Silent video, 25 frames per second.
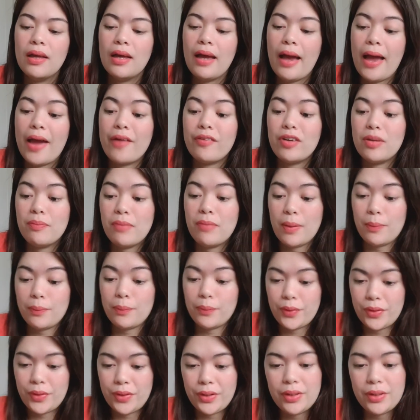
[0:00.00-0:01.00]
I
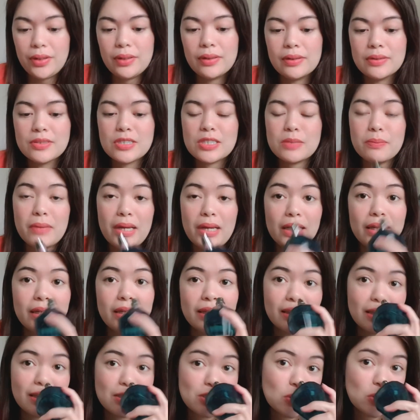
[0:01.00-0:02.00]
remember
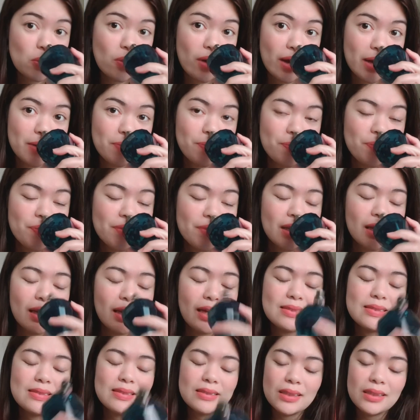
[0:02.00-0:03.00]
smelling this one it
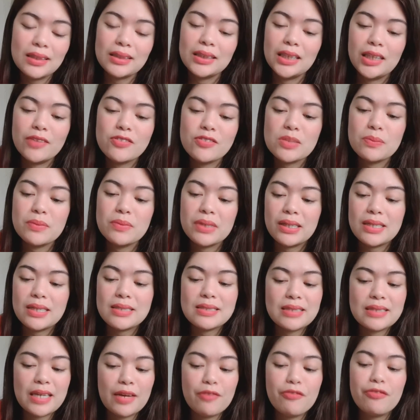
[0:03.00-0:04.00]
still gives me that
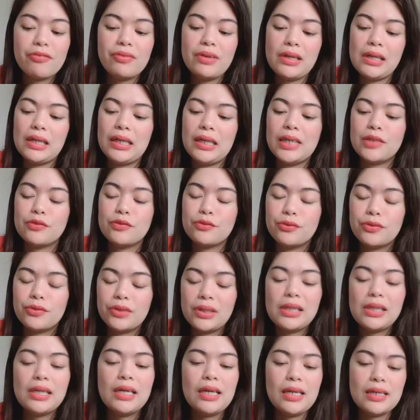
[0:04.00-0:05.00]
same feeling it
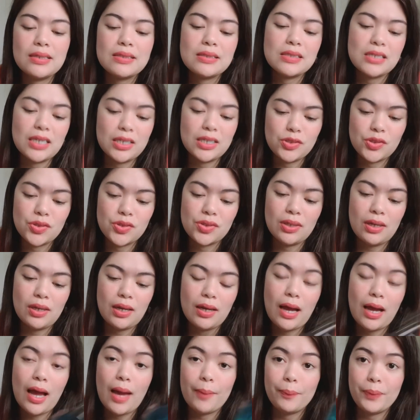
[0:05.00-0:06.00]
really is such
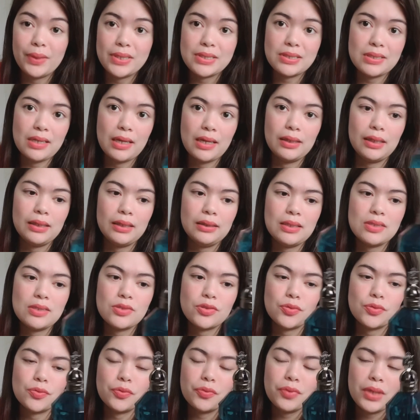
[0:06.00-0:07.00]
a happy scent it
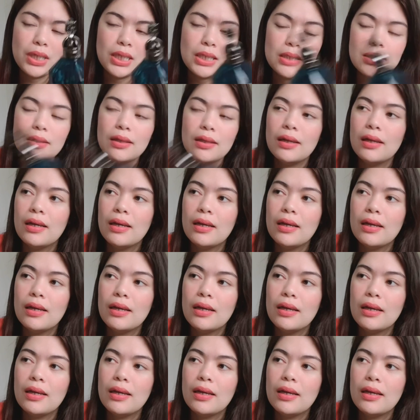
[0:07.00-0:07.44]
is sweet